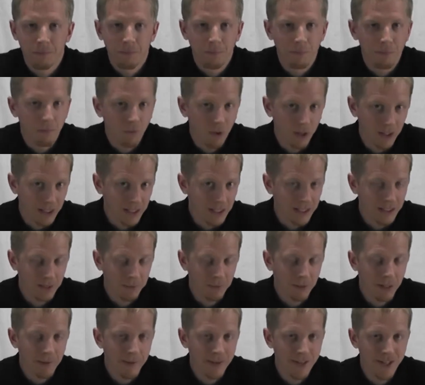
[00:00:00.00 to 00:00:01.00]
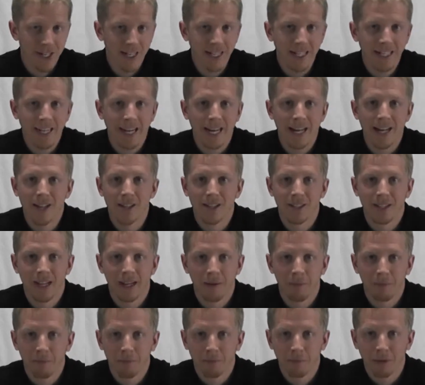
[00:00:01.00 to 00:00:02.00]
what it's pretty much getting at is
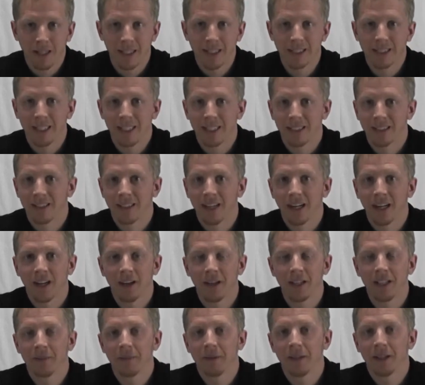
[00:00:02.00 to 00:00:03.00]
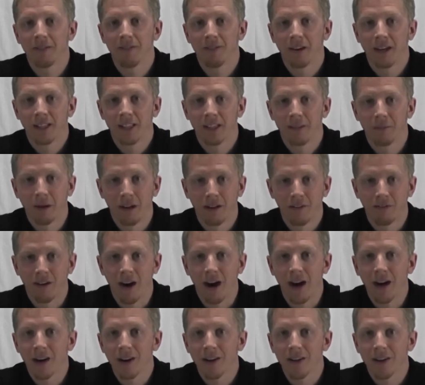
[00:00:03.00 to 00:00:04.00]
a place that is not going to be affected by
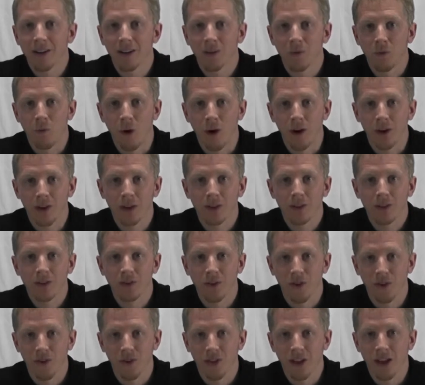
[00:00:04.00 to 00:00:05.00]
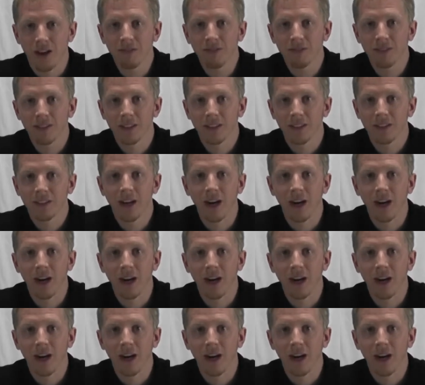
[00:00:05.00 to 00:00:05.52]
fire, water, or theft.